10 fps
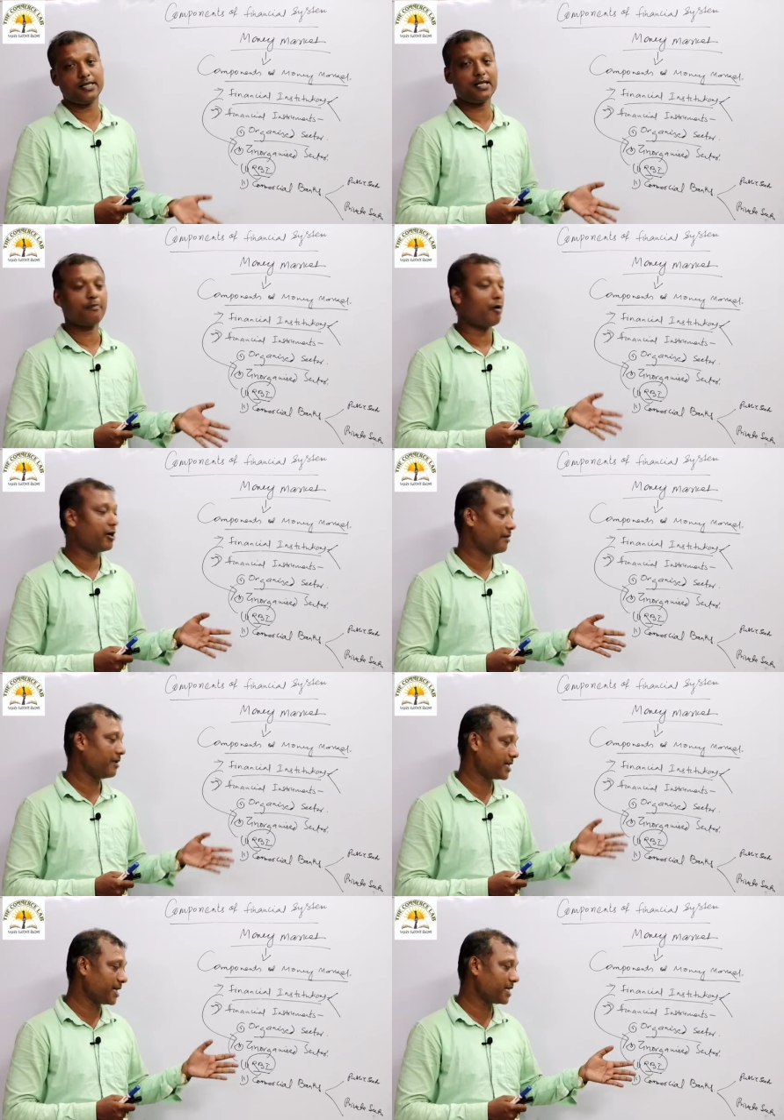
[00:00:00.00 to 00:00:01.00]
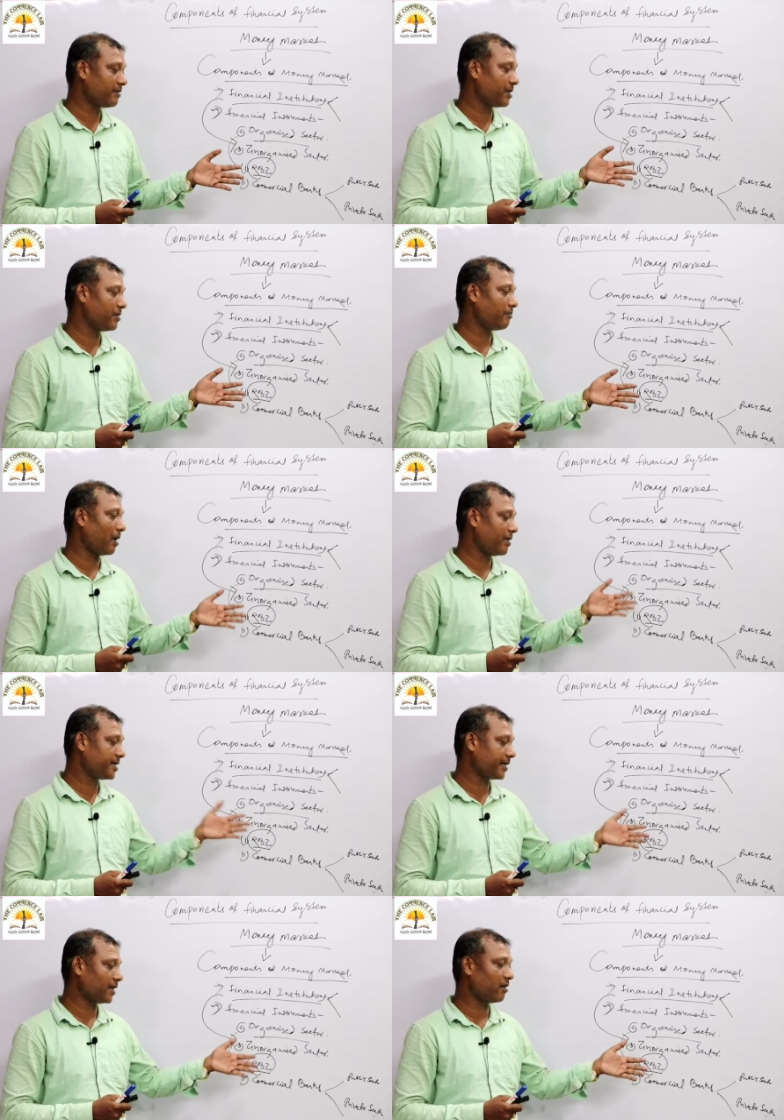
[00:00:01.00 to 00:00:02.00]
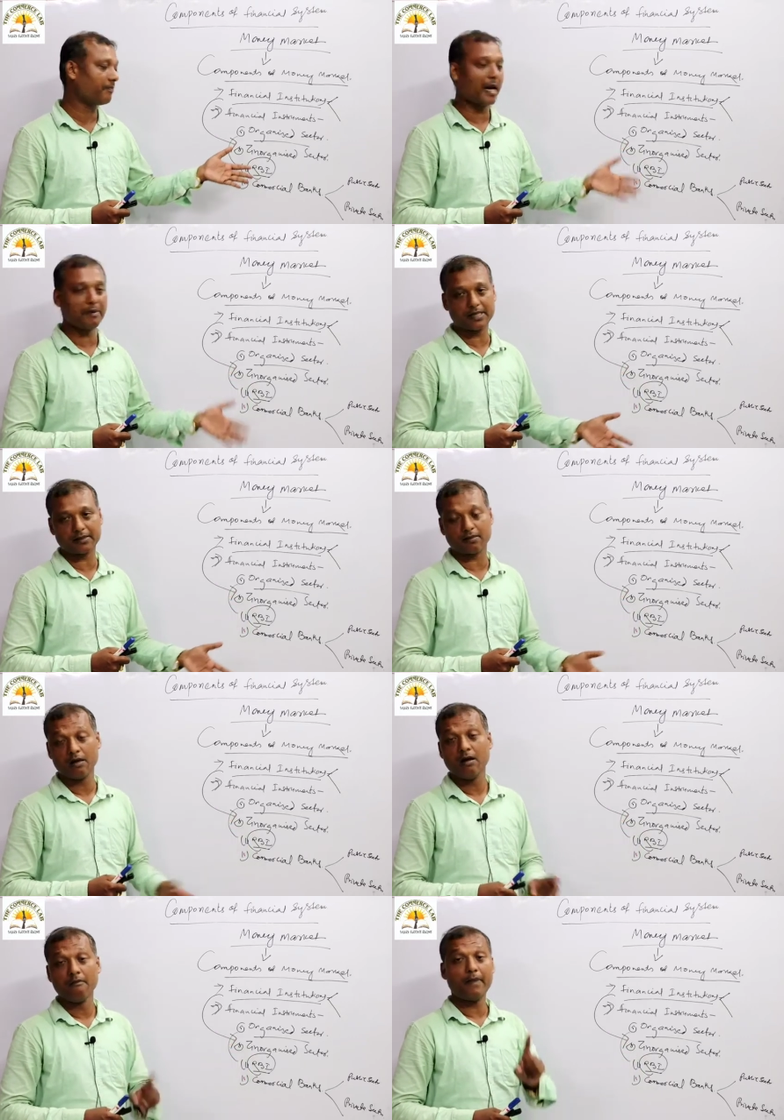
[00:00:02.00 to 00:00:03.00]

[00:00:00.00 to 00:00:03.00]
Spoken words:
This is the point of distinction between public sector or private sector.